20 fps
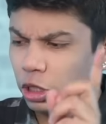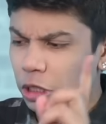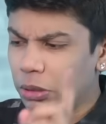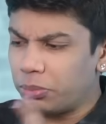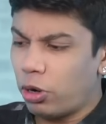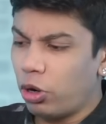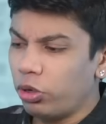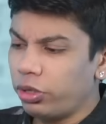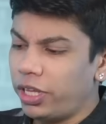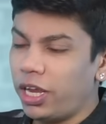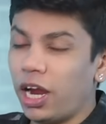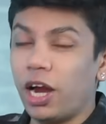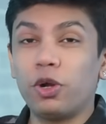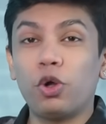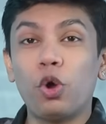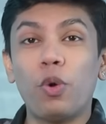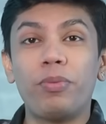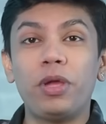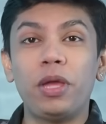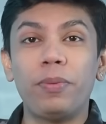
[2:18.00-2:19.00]
talk about the
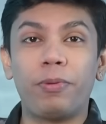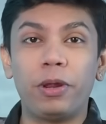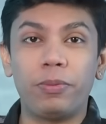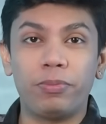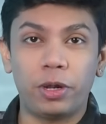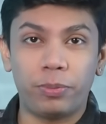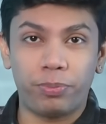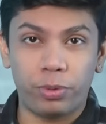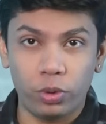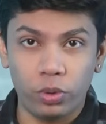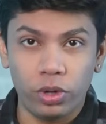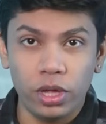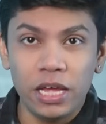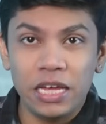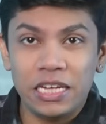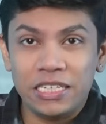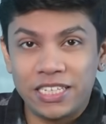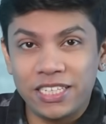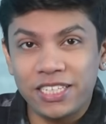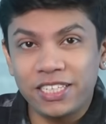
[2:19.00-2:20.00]
Adobe Premiere Pro.
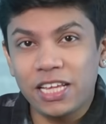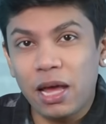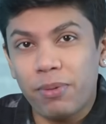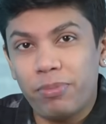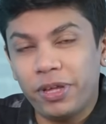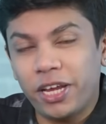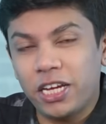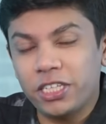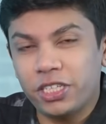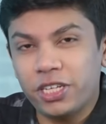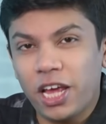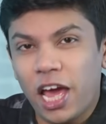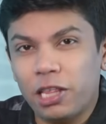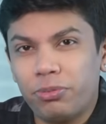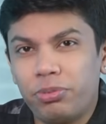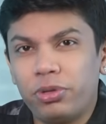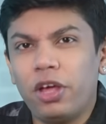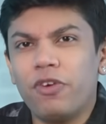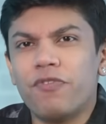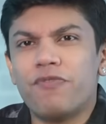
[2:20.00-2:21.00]
See this application has
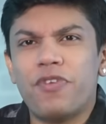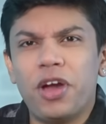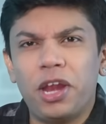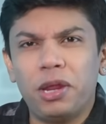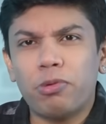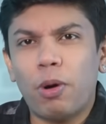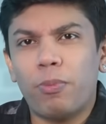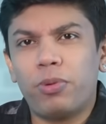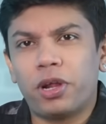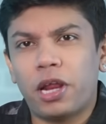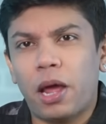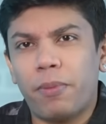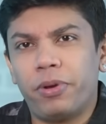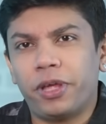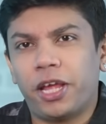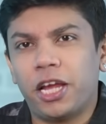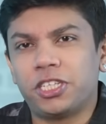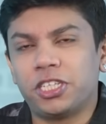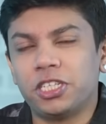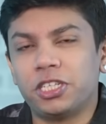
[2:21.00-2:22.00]
been a very popular
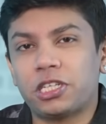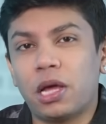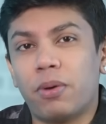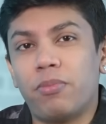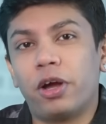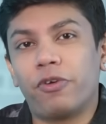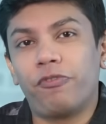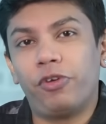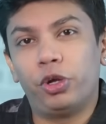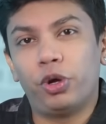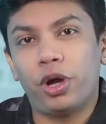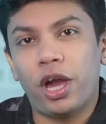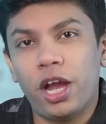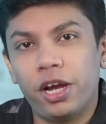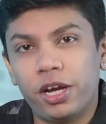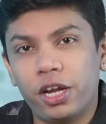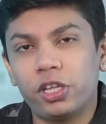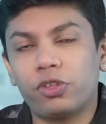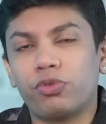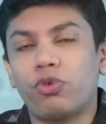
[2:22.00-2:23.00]
application among video
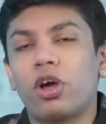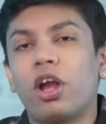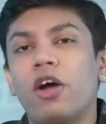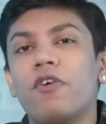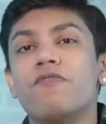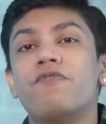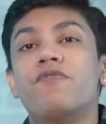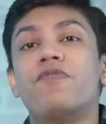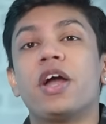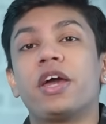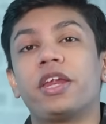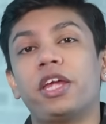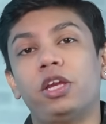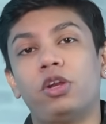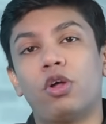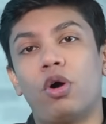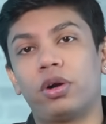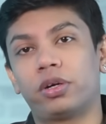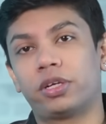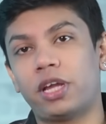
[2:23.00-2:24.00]
editors for a very
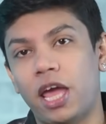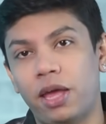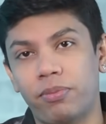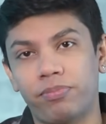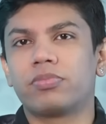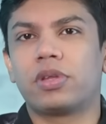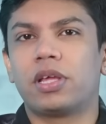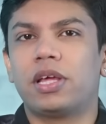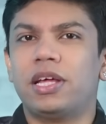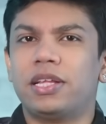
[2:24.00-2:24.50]
long time.